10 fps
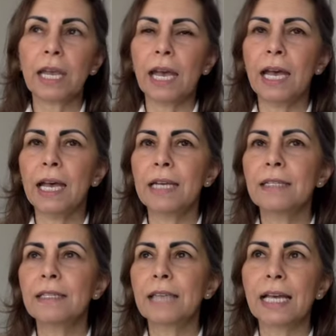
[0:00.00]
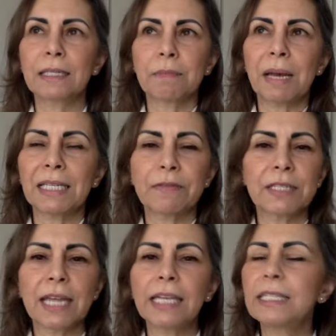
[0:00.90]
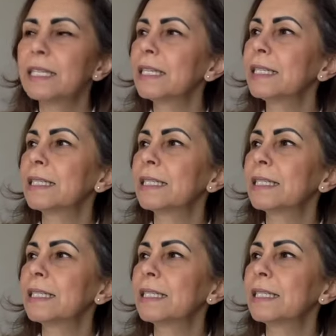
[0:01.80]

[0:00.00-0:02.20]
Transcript: and has massive status.